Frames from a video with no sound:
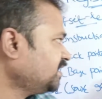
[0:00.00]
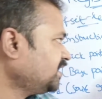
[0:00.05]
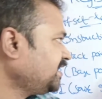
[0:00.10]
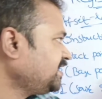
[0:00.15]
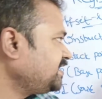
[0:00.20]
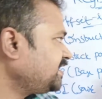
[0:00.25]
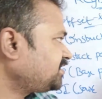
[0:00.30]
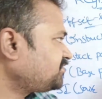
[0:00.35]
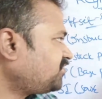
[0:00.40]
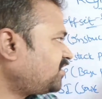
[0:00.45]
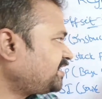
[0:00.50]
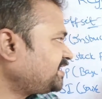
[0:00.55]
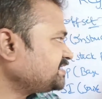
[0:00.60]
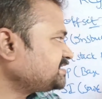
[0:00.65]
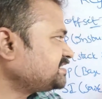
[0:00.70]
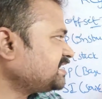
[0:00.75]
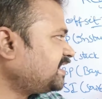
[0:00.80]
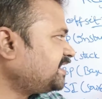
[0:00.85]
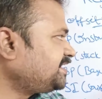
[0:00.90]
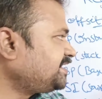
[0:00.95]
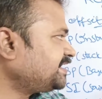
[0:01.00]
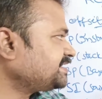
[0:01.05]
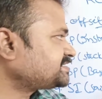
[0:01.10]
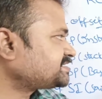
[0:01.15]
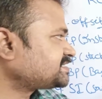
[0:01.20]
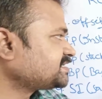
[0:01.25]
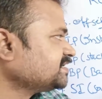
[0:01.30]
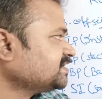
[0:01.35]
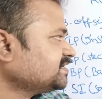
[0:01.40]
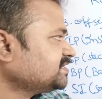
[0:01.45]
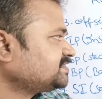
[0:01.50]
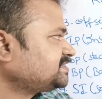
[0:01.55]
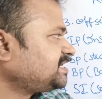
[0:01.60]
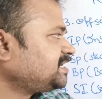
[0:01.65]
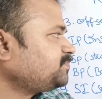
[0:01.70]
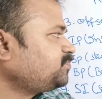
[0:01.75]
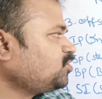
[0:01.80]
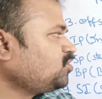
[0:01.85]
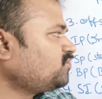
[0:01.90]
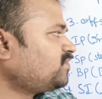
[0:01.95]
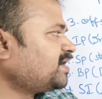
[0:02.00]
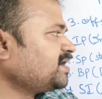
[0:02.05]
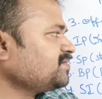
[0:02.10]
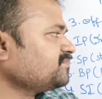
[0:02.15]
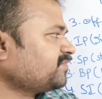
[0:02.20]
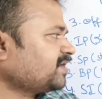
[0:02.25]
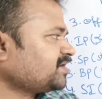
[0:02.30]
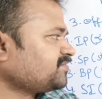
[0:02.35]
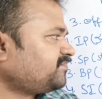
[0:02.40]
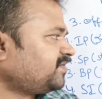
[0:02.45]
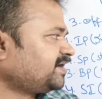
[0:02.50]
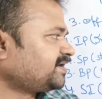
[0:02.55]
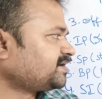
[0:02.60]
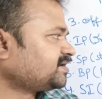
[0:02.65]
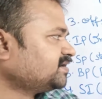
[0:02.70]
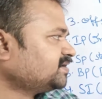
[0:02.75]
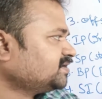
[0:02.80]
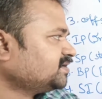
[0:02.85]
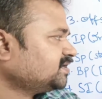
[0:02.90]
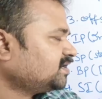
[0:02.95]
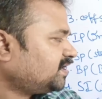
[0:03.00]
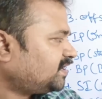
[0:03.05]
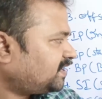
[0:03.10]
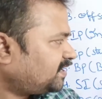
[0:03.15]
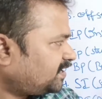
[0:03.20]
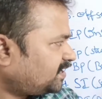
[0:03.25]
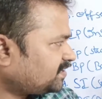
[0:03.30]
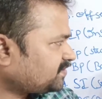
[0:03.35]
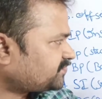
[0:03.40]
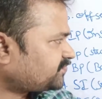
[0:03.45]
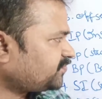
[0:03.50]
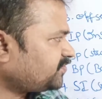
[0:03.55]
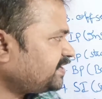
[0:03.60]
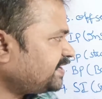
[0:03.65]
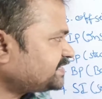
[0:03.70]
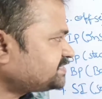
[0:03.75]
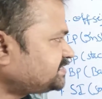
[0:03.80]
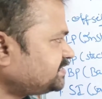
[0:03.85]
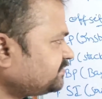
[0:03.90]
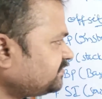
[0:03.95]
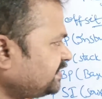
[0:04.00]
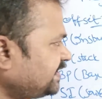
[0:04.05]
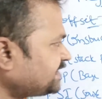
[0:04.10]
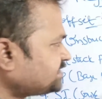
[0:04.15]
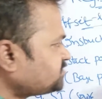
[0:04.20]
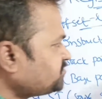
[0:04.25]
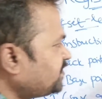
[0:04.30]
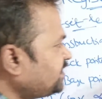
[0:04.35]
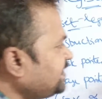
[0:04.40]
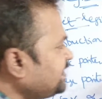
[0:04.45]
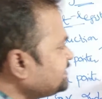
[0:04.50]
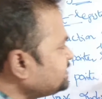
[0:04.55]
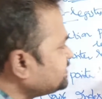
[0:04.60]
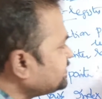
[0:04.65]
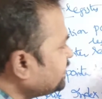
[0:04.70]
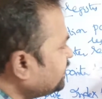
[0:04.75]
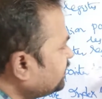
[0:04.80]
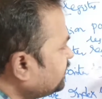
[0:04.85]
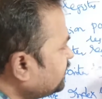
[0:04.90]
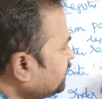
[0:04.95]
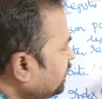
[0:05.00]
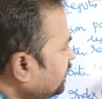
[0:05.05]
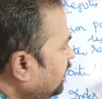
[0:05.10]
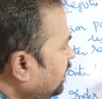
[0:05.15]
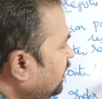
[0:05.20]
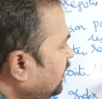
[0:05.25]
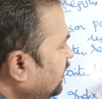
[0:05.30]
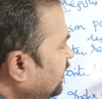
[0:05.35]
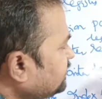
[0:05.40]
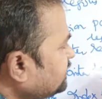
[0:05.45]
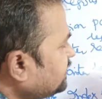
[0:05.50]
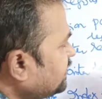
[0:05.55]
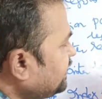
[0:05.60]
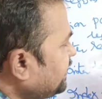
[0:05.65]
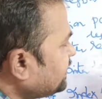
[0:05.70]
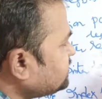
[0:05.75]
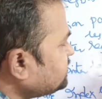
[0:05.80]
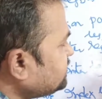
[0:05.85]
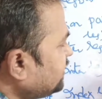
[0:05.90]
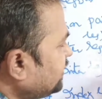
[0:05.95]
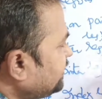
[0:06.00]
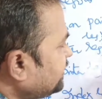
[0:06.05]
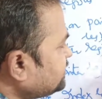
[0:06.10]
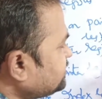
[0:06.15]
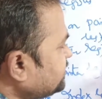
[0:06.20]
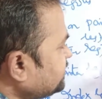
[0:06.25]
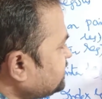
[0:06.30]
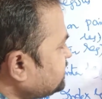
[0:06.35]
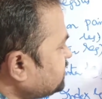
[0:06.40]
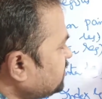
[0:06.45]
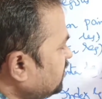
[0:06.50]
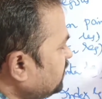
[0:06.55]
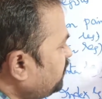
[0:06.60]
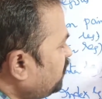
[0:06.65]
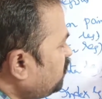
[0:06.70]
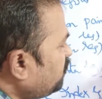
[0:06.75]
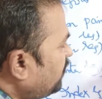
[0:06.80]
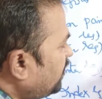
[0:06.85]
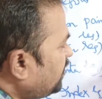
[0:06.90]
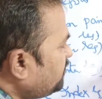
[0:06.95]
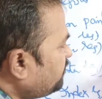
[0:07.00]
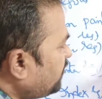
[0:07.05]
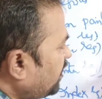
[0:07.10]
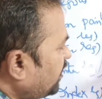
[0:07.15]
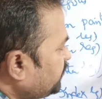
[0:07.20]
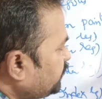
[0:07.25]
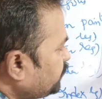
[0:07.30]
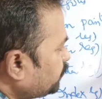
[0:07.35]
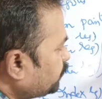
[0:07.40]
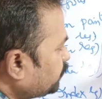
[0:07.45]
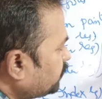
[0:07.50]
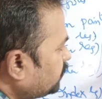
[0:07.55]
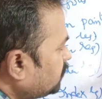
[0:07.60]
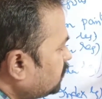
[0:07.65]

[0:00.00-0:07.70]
Here what is the address? 11111. So next one is let the next address is 11112.